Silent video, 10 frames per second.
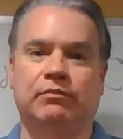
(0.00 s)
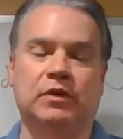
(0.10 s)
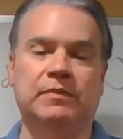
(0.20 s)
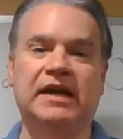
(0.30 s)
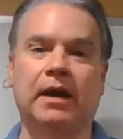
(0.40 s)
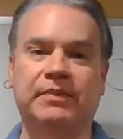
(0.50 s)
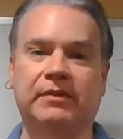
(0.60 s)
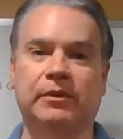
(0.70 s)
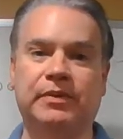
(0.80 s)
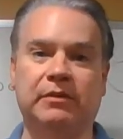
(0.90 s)
We may not be
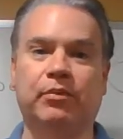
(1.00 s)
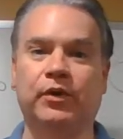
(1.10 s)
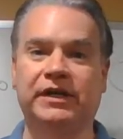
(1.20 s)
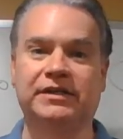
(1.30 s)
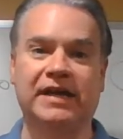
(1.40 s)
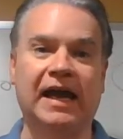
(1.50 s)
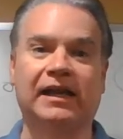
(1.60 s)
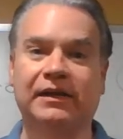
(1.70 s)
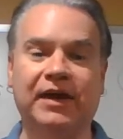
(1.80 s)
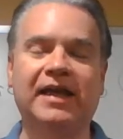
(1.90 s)
able to pinpoint
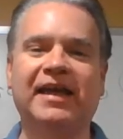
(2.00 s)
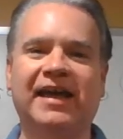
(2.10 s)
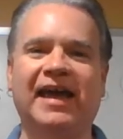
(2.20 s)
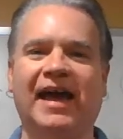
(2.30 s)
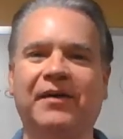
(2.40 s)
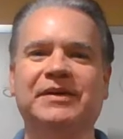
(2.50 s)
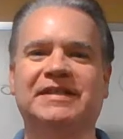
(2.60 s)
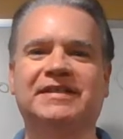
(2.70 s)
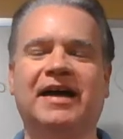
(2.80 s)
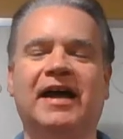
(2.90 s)
exactly how
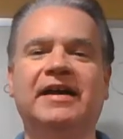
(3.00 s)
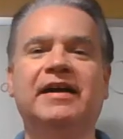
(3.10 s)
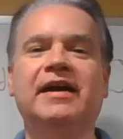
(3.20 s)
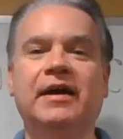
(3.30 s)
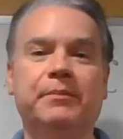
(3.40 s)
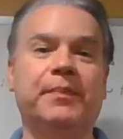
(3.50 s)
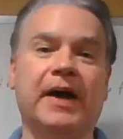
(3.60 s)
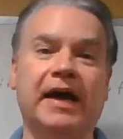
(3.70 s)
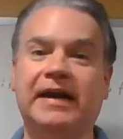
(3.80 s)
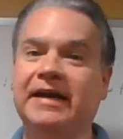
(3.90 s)
it's done,
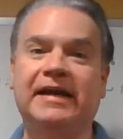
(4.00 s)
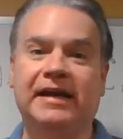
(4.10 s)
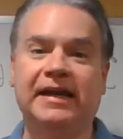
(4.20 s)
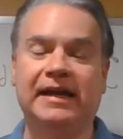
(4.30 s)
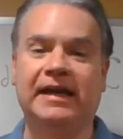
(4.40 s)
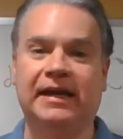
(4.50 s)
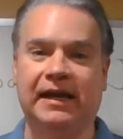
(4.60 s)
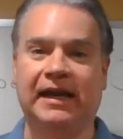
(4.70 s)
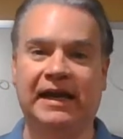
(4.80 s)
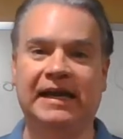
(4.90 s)
but
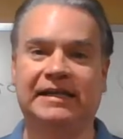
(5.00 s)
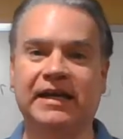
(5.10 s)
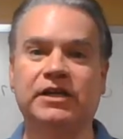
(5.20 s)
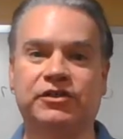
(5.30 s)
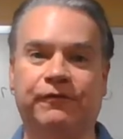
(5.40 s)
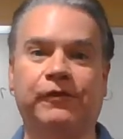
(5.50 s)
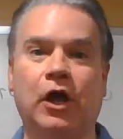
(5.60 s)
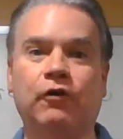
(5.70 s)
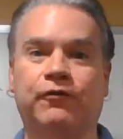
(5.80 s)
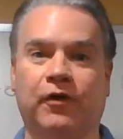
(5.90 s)
it does
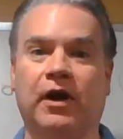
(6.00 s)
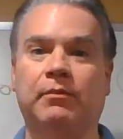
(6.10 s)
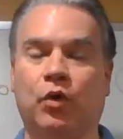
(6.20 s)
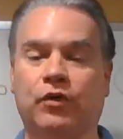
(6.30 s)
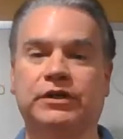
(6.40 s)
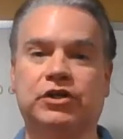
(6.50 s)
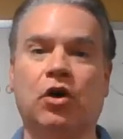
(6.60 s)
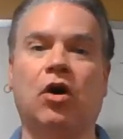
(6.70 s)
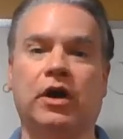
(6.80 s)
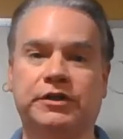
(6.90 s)
flow from or is
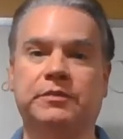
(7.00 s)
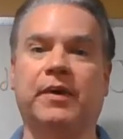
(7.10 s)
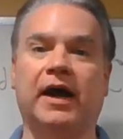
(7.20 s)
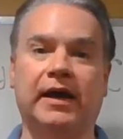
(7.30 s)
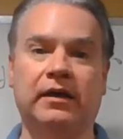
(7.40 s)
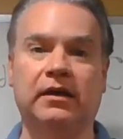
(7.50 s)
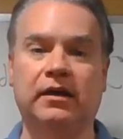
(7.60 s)
caused by